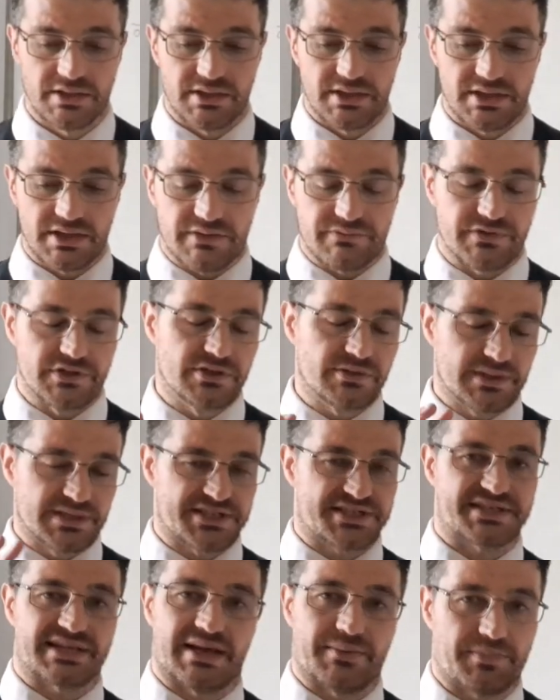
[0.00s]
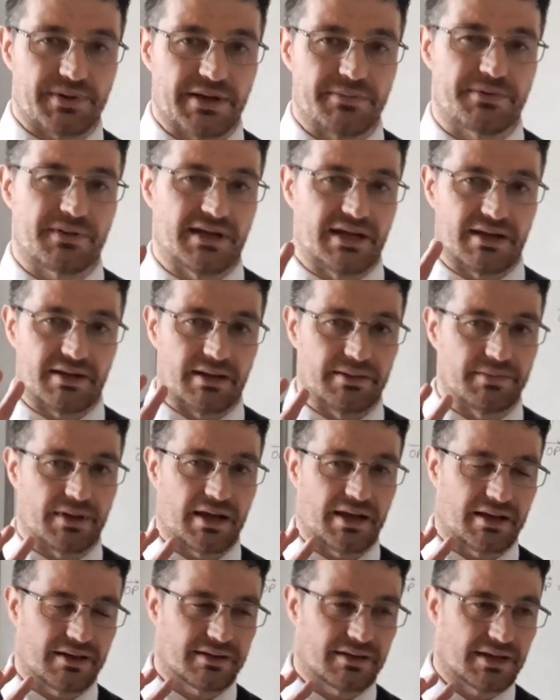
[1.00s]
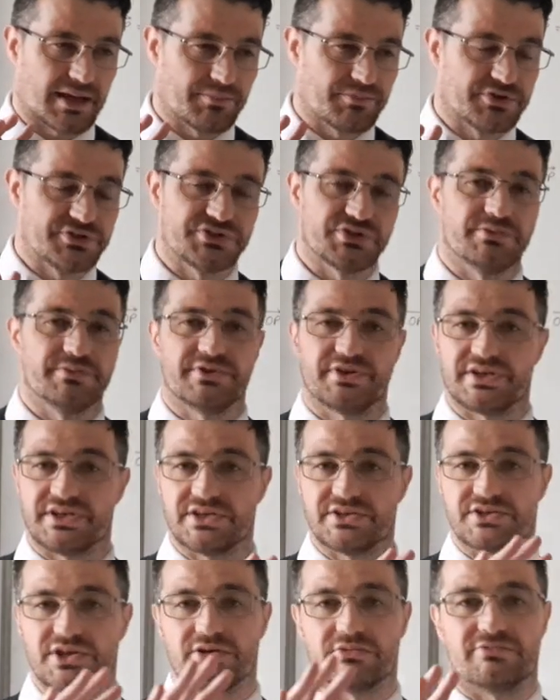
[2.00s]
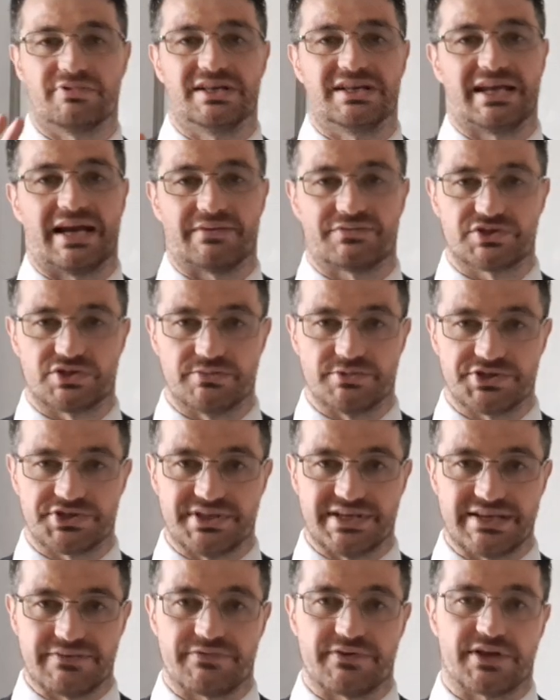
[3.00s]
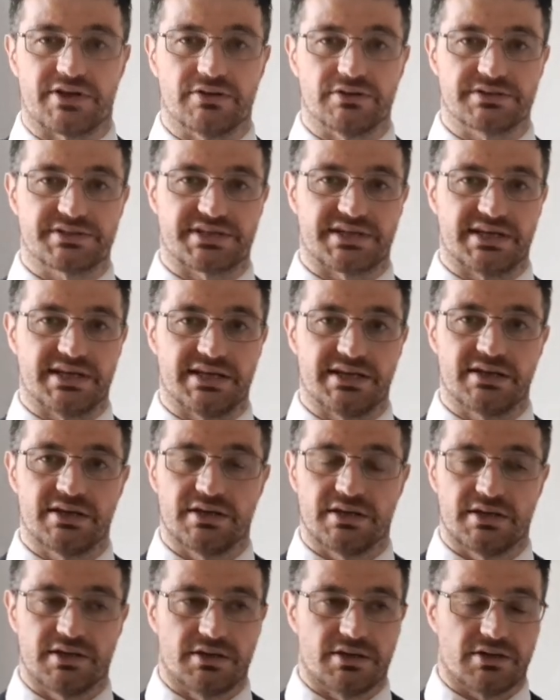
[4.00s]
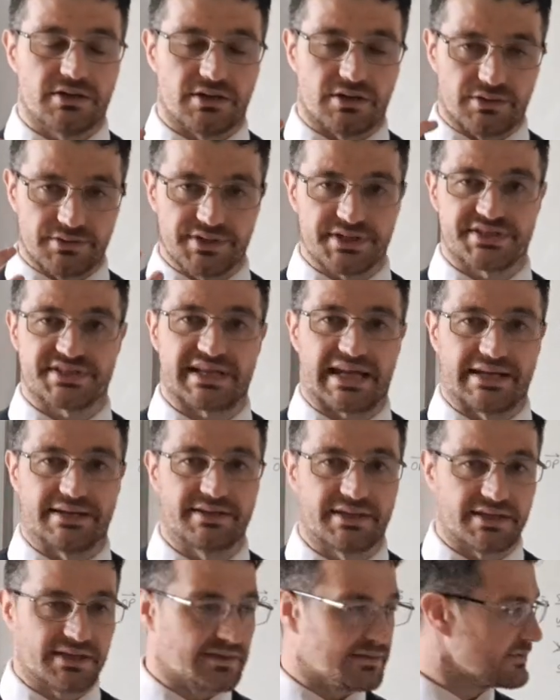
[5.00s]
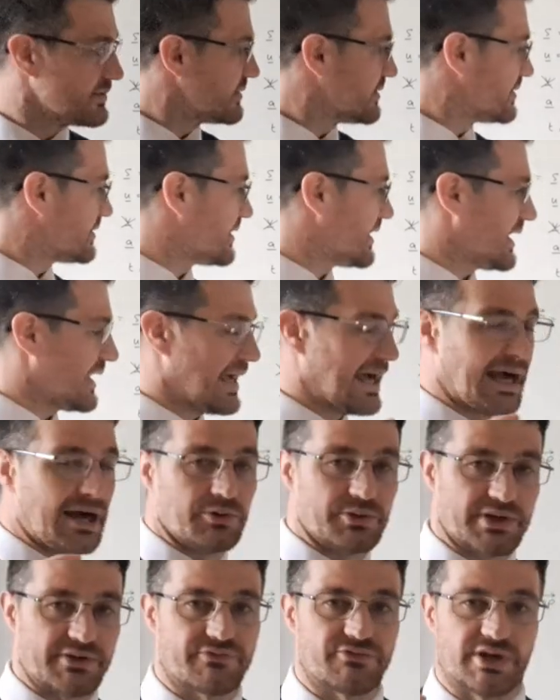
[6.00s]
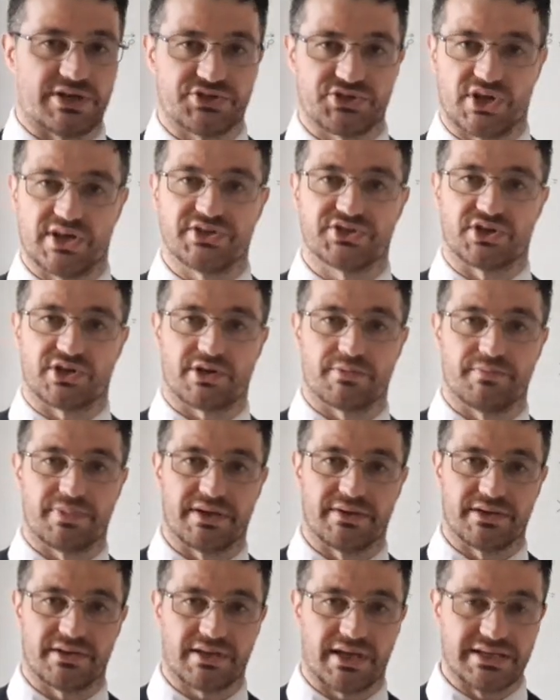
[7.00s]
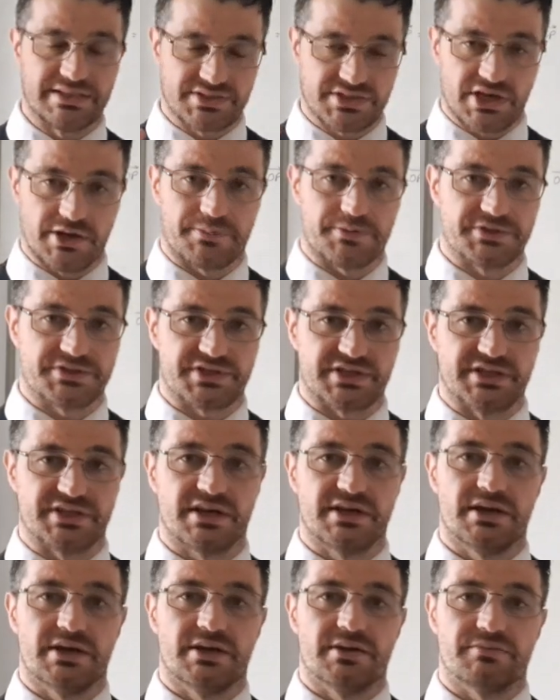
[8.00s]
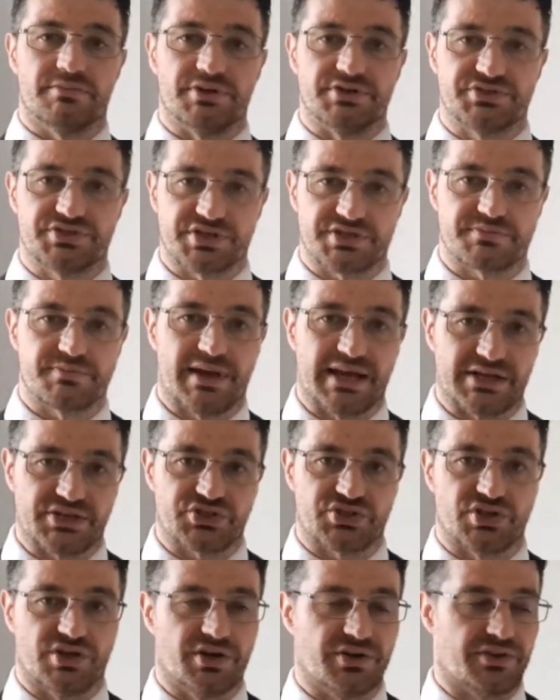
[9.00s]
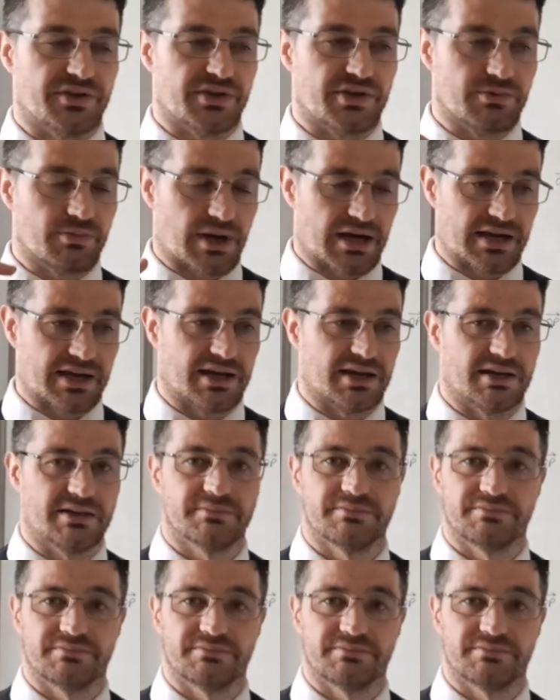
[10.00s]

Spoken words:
If you're doing a step paper, I'm presuming that you don't really have too much difficulty understanding how differentiation can be interpreted, but just make sure that you are,